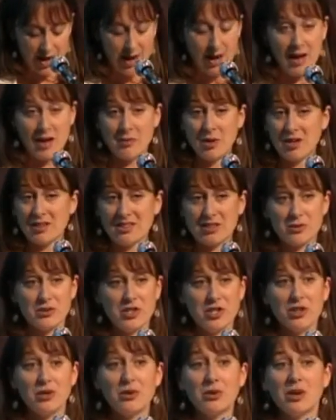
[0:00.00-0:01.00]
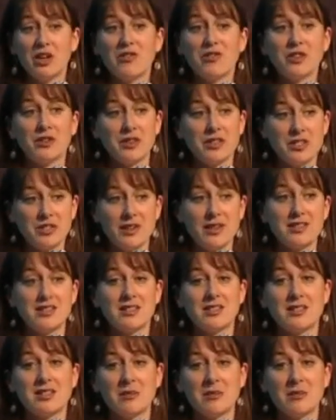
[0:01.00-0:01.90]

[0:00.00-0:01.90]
Um, also, too, if you're interested,